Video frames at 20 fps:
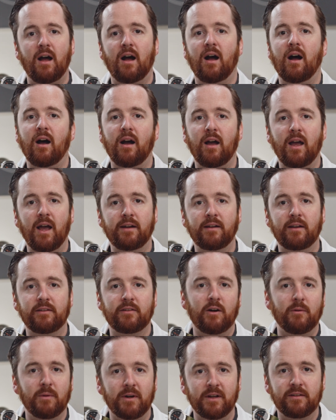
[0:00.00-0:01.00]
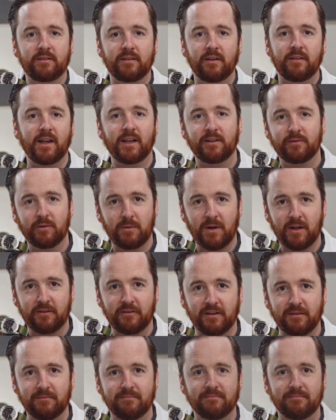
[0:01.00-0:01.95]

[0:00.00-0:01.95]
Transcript: And as always, thanks for watching.